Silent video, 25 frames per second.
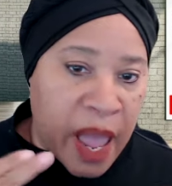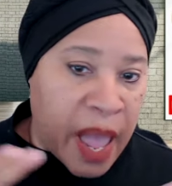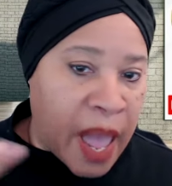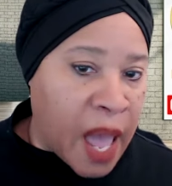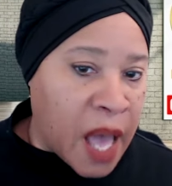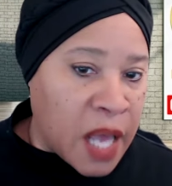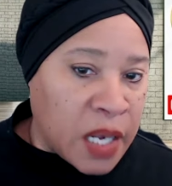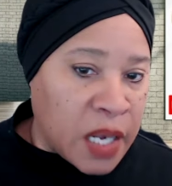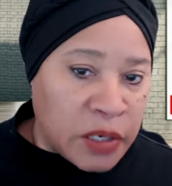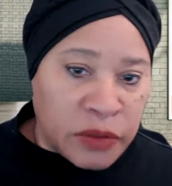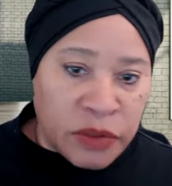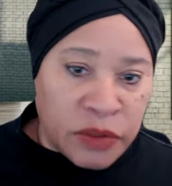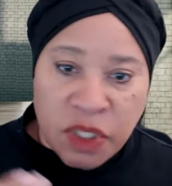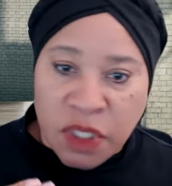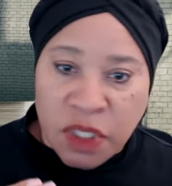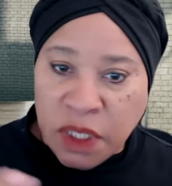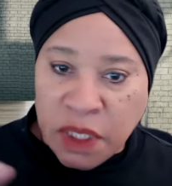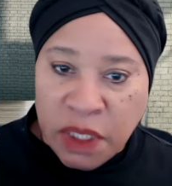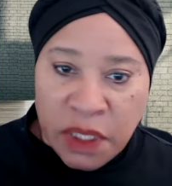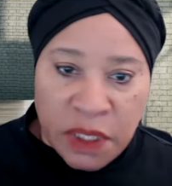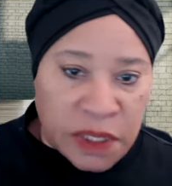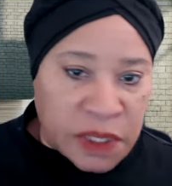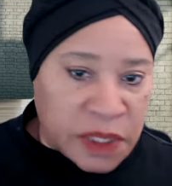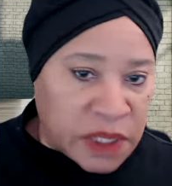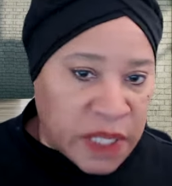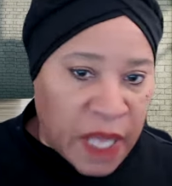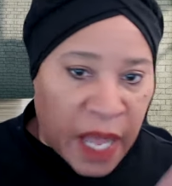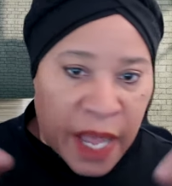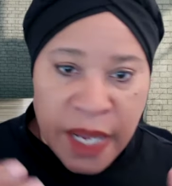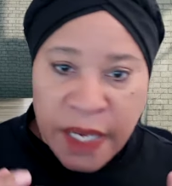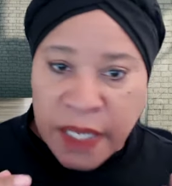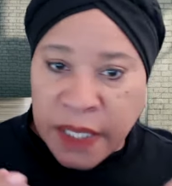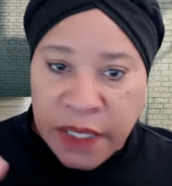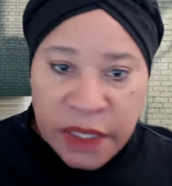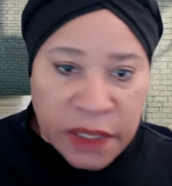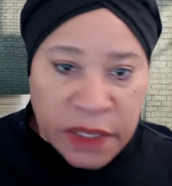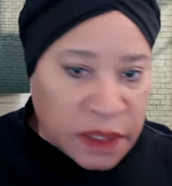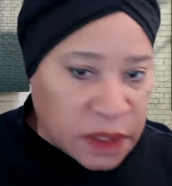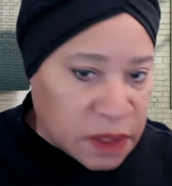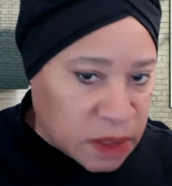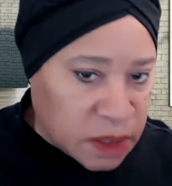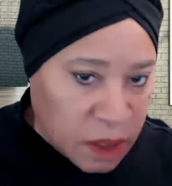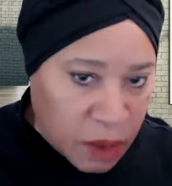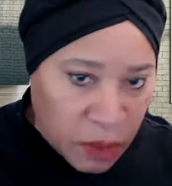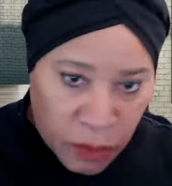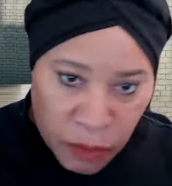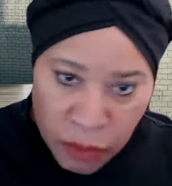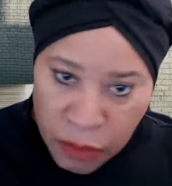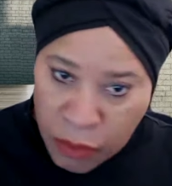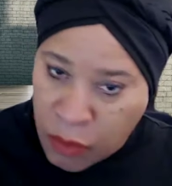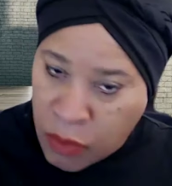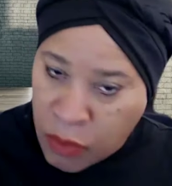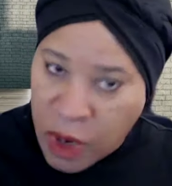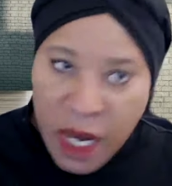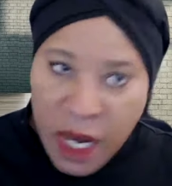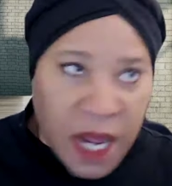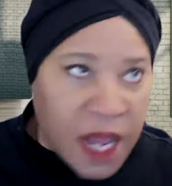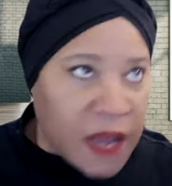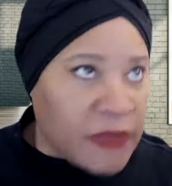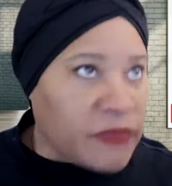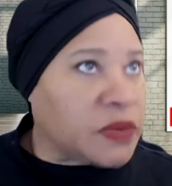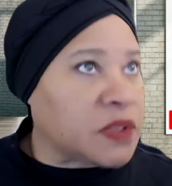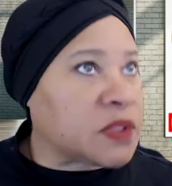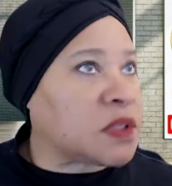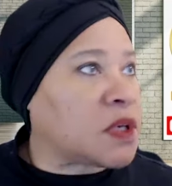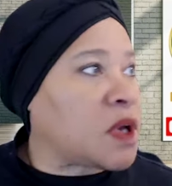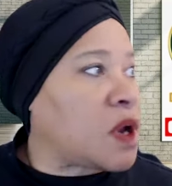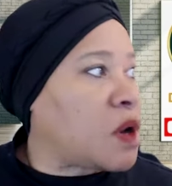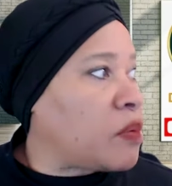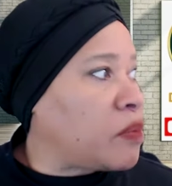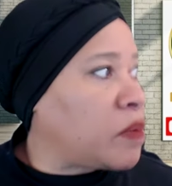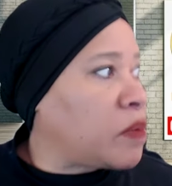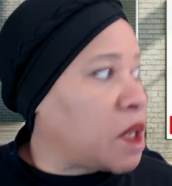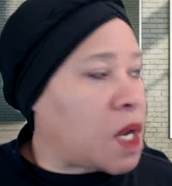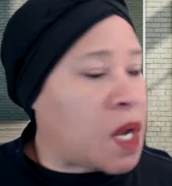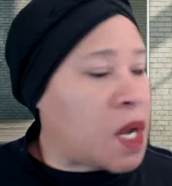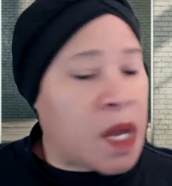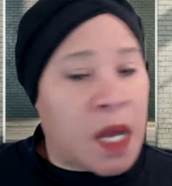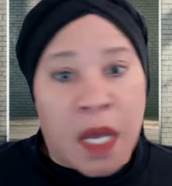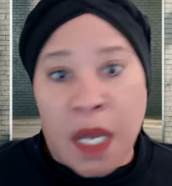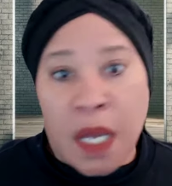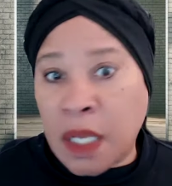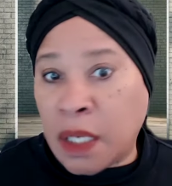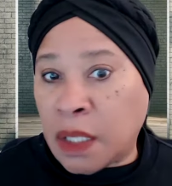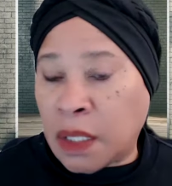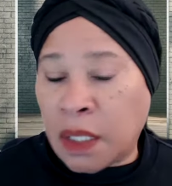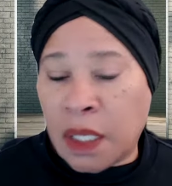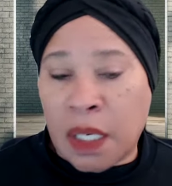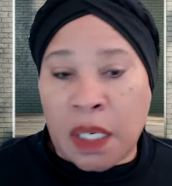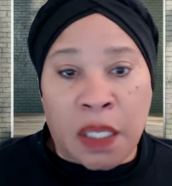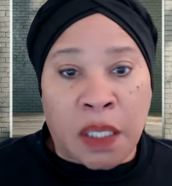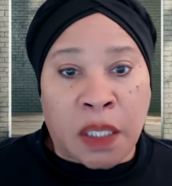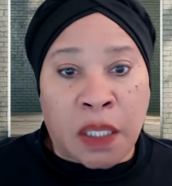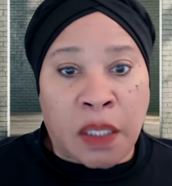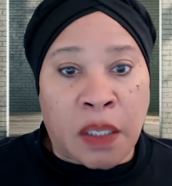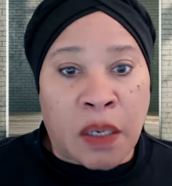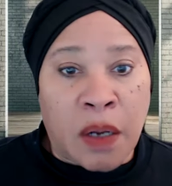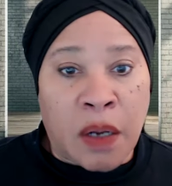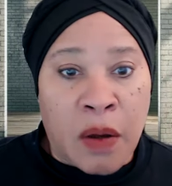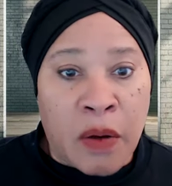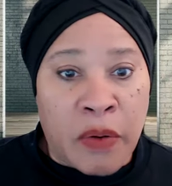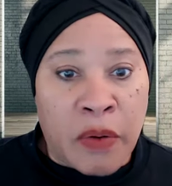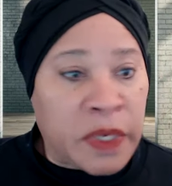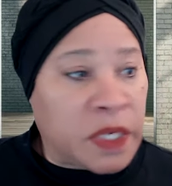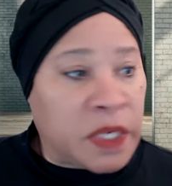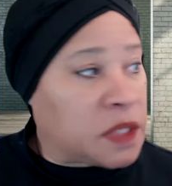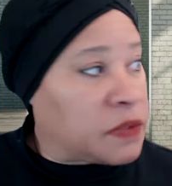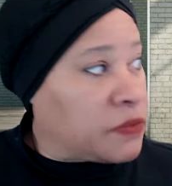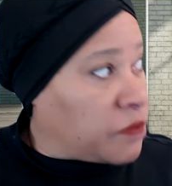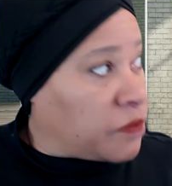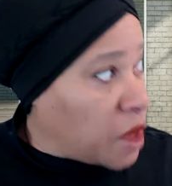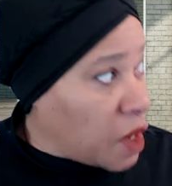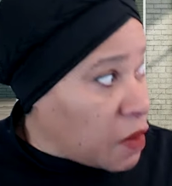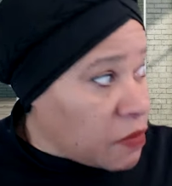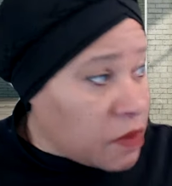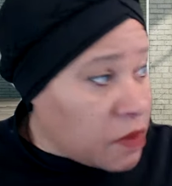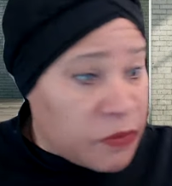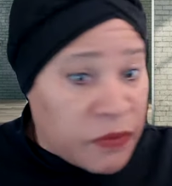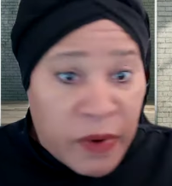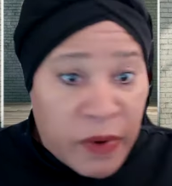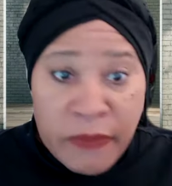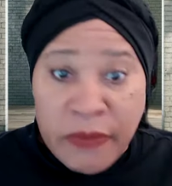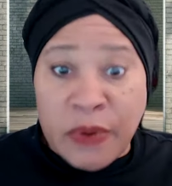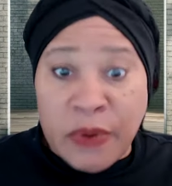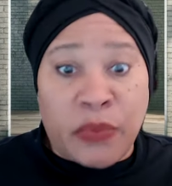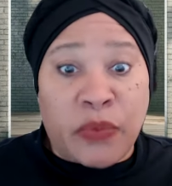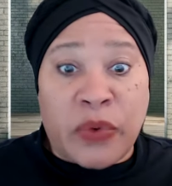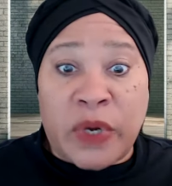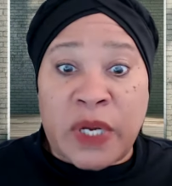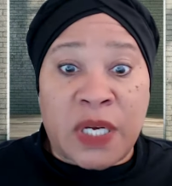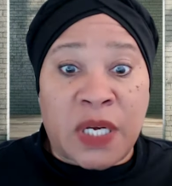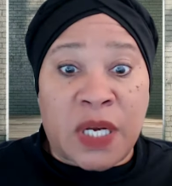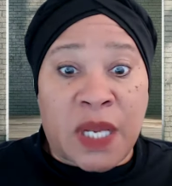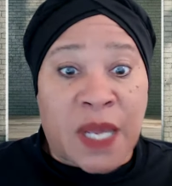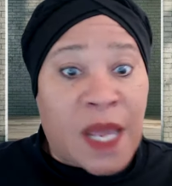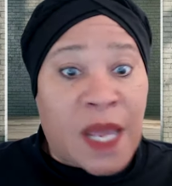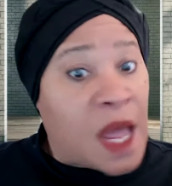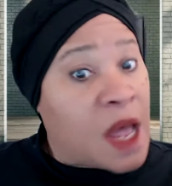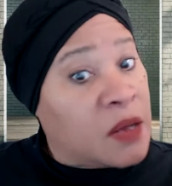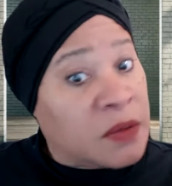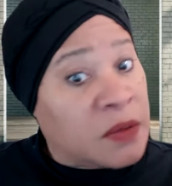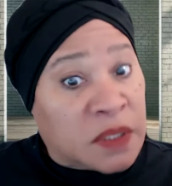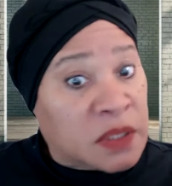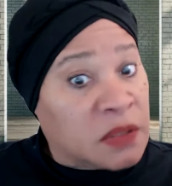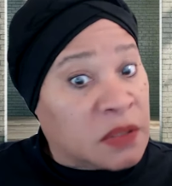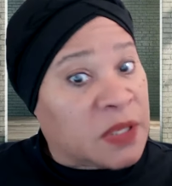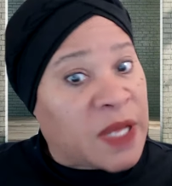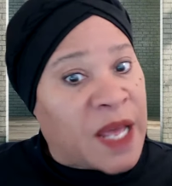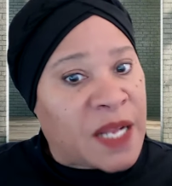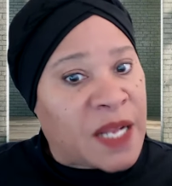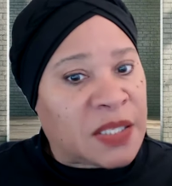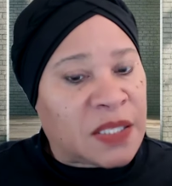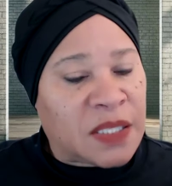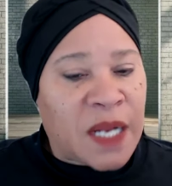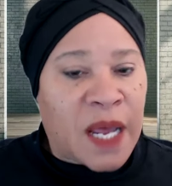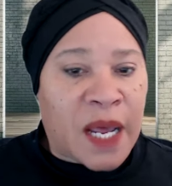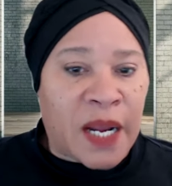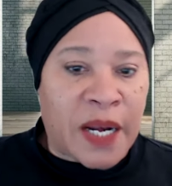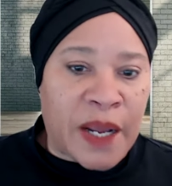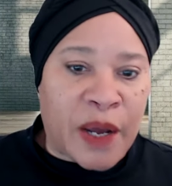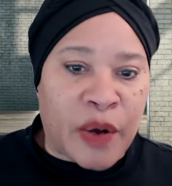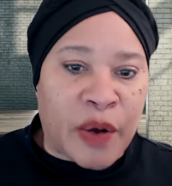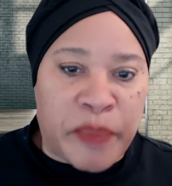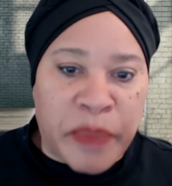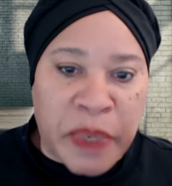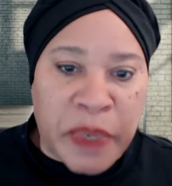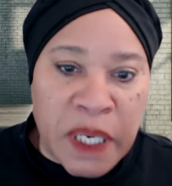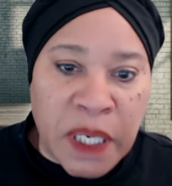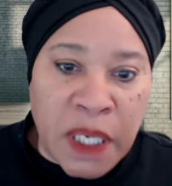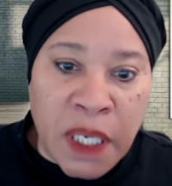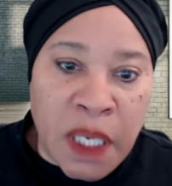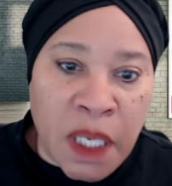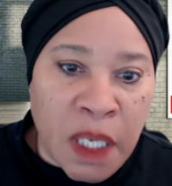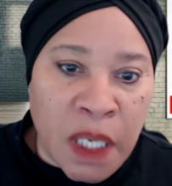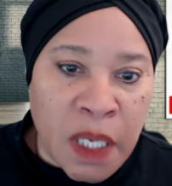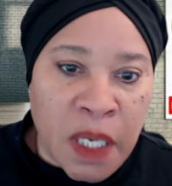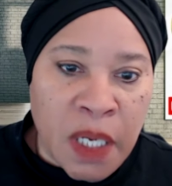allergy, sinus, whatever's going on, you know, and it's very, very windy out, so that's not helping.